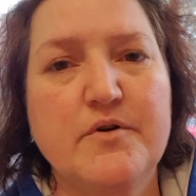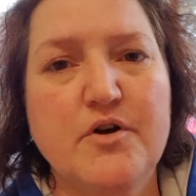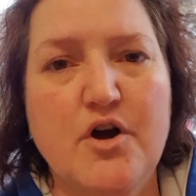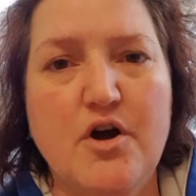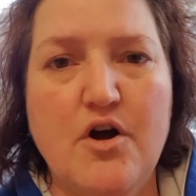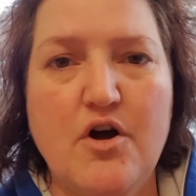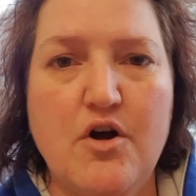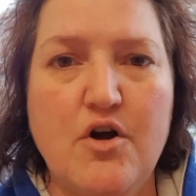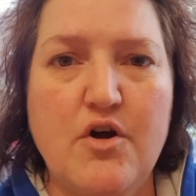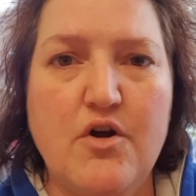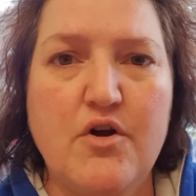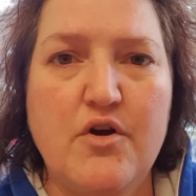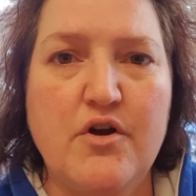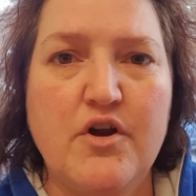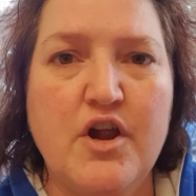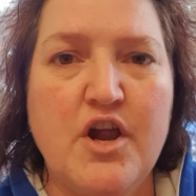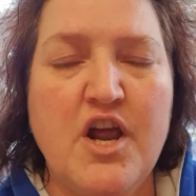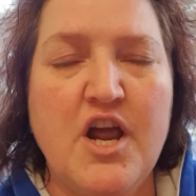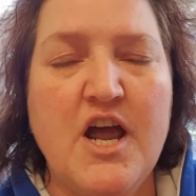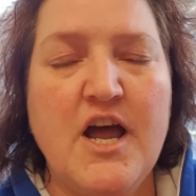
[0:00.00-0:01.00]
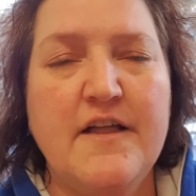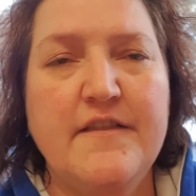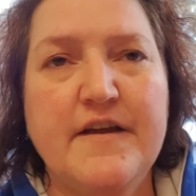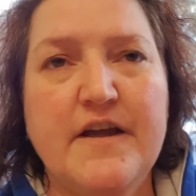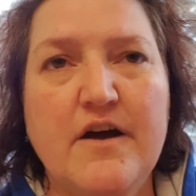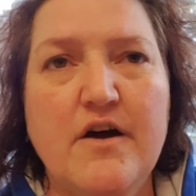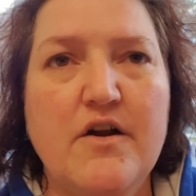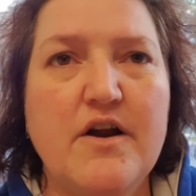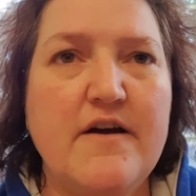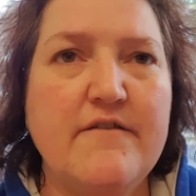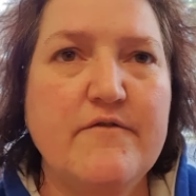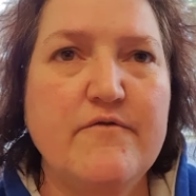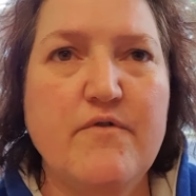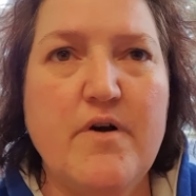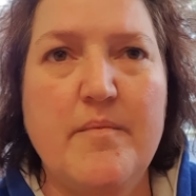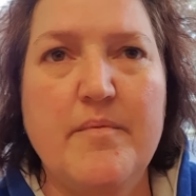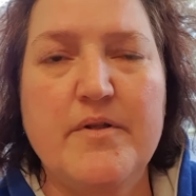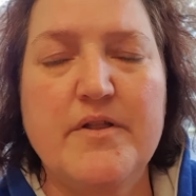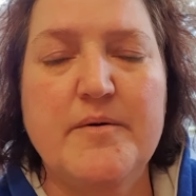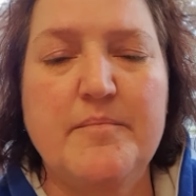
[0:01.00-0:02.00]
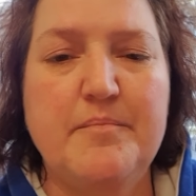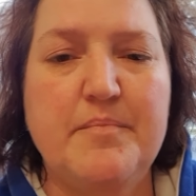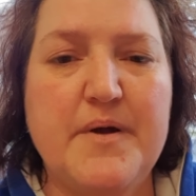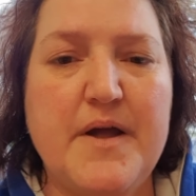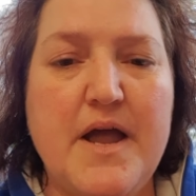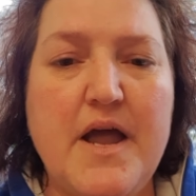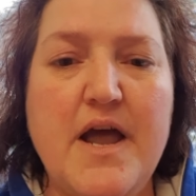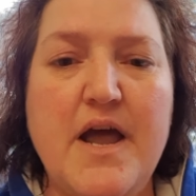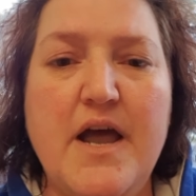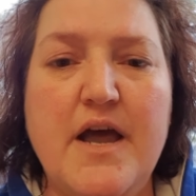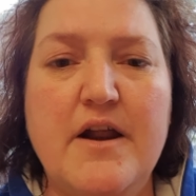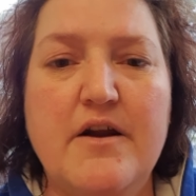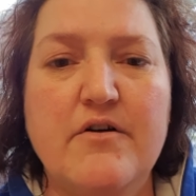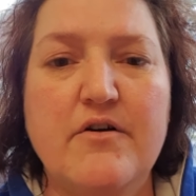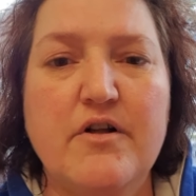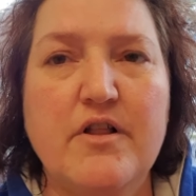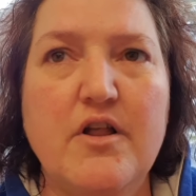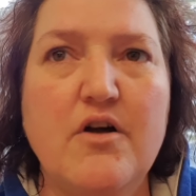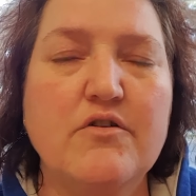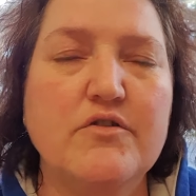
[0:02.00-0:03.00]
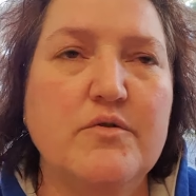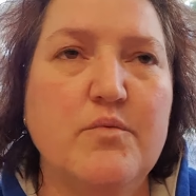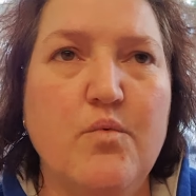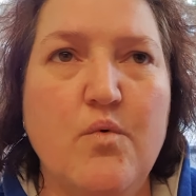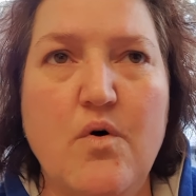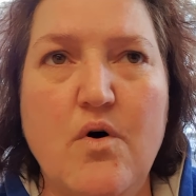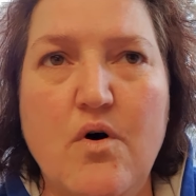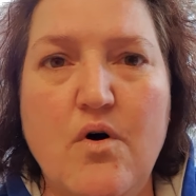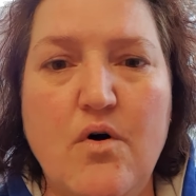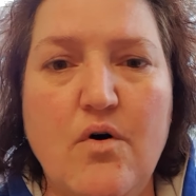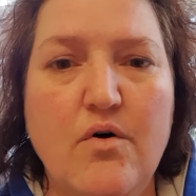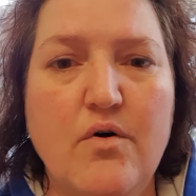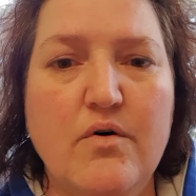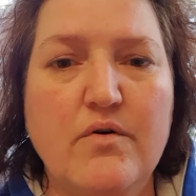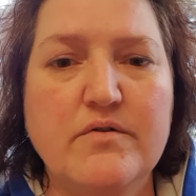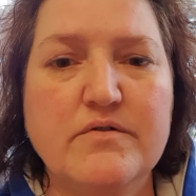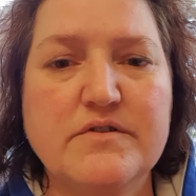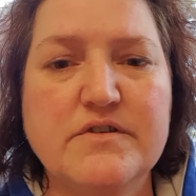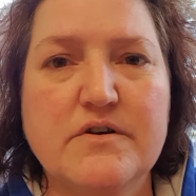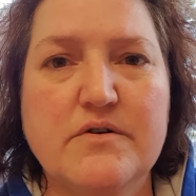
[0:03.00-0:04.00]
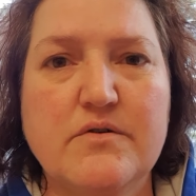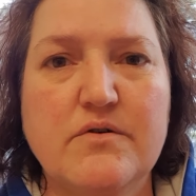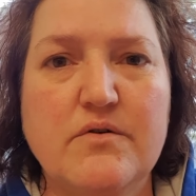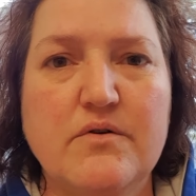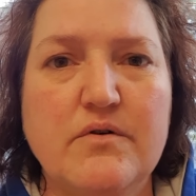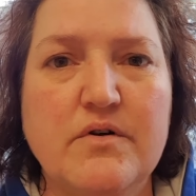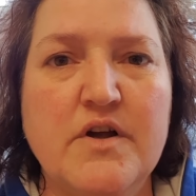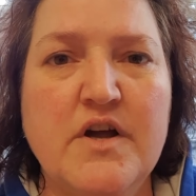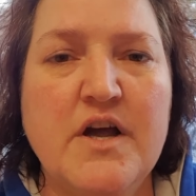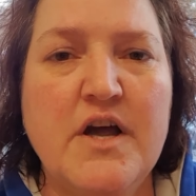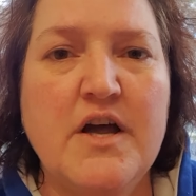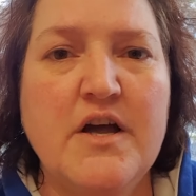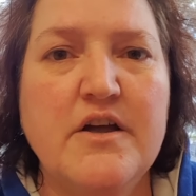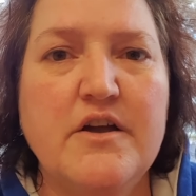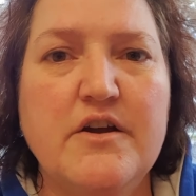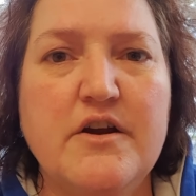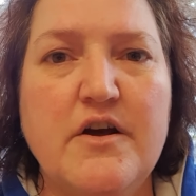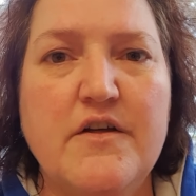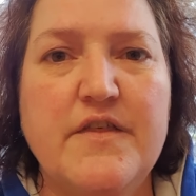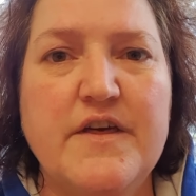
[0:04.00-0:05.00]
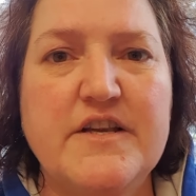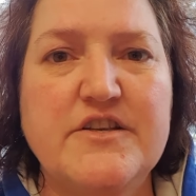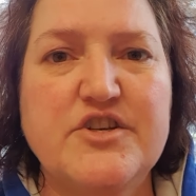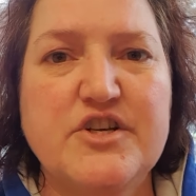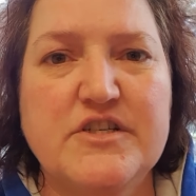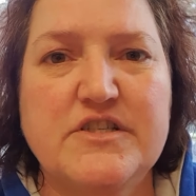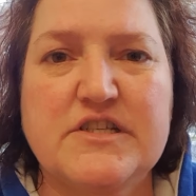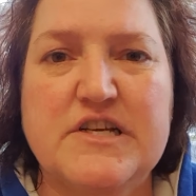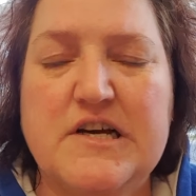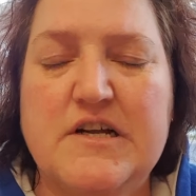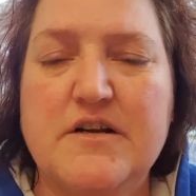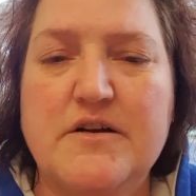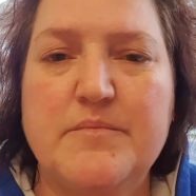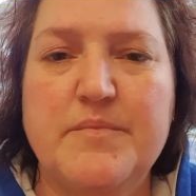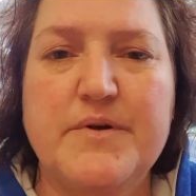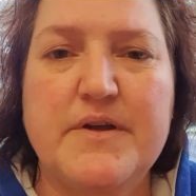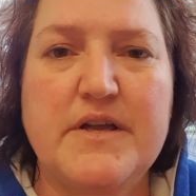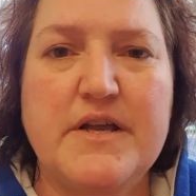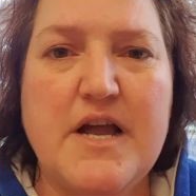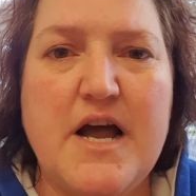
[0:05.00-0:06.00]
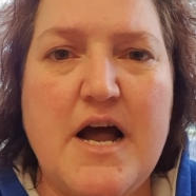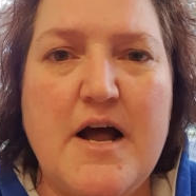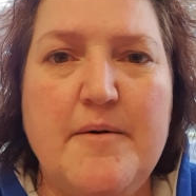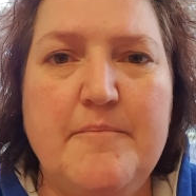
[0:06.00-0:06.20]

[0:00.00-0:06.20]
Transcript: go, and they go and have a rub on the bed or along the walls, or you know, they're just gonna be